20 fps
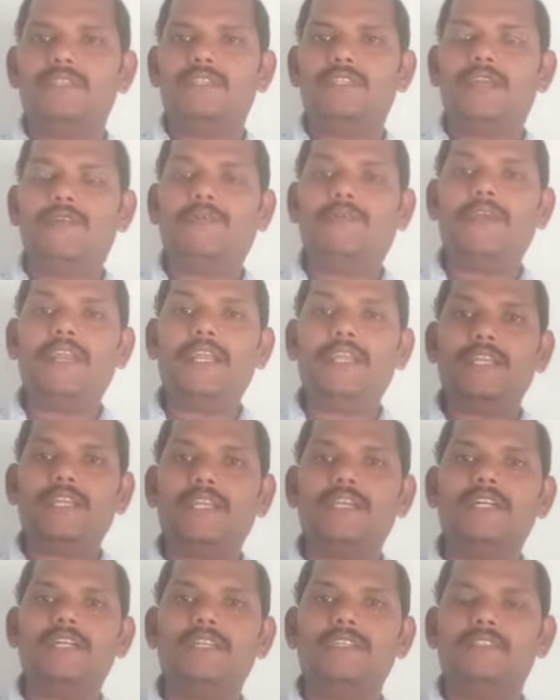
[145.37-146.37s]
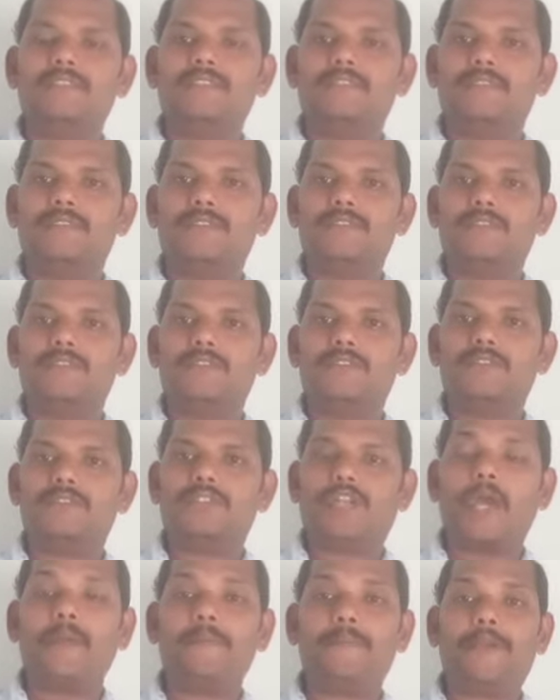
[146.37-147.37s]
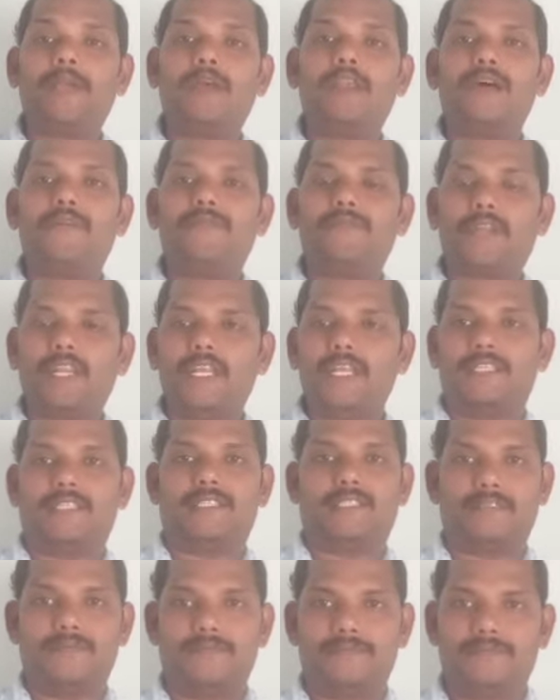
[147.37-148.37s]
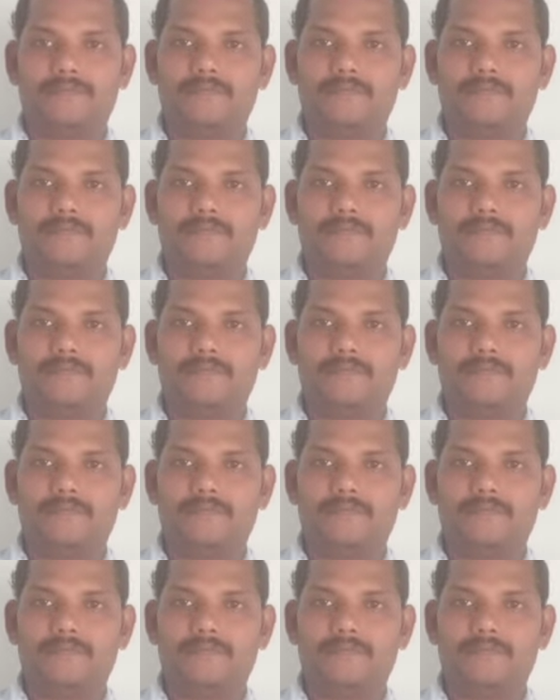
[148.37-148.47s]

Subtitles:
different typical of trees.